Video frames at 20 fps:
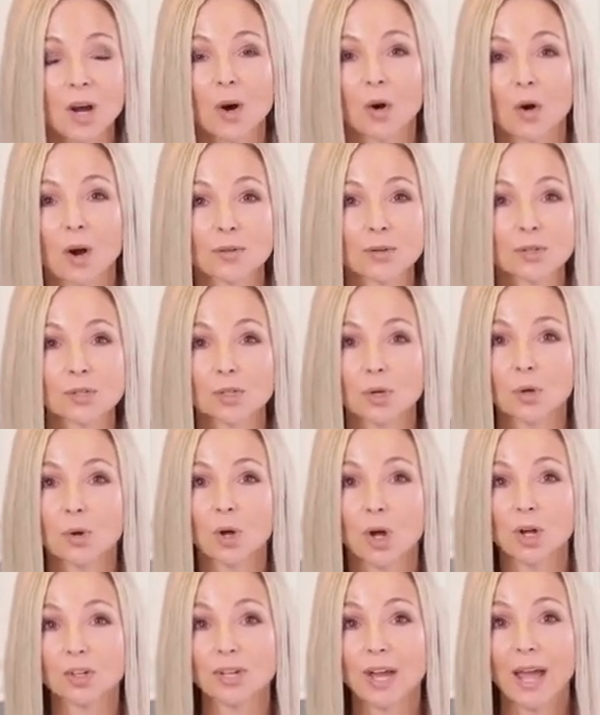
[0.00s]
or other
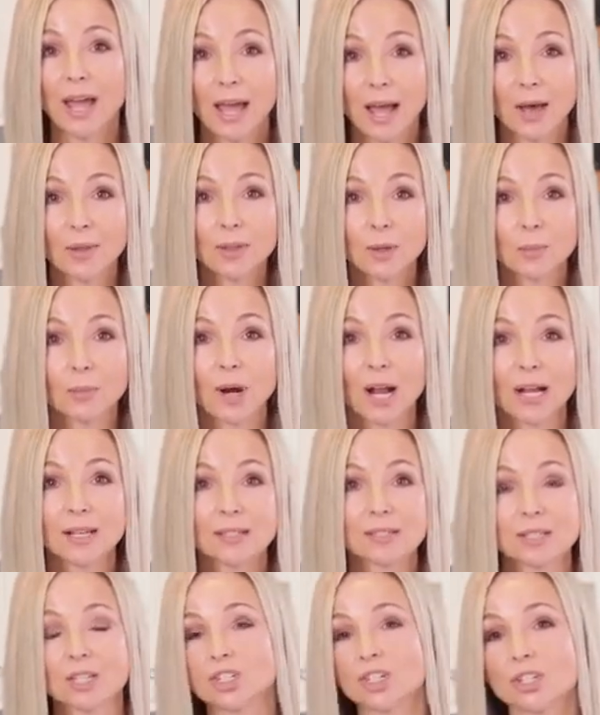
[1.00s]
so-called healthy
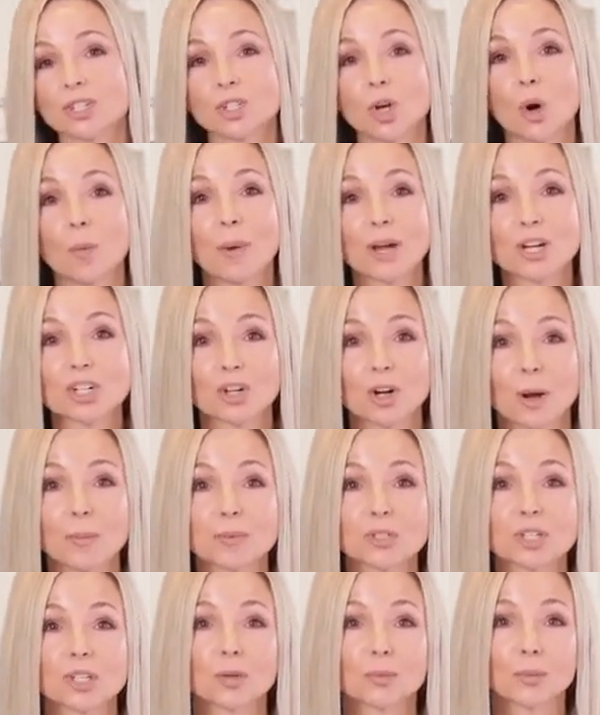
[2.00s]
breads that just don't measure up
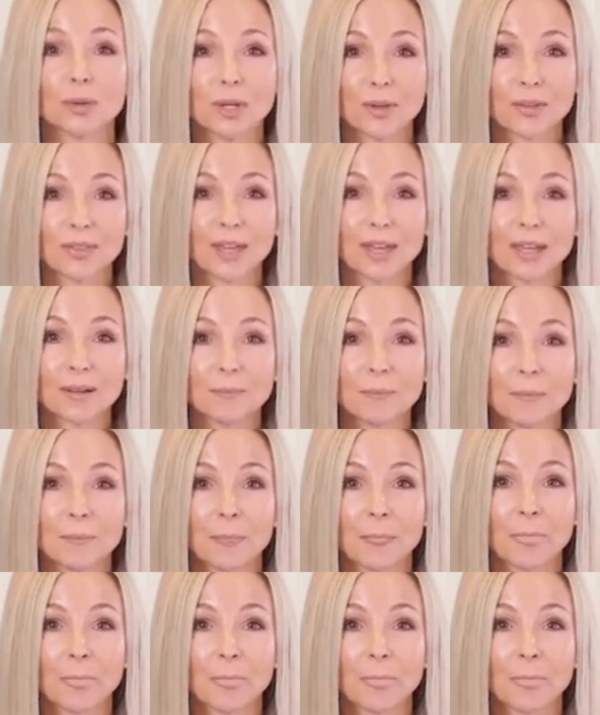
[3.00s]
to the real thing,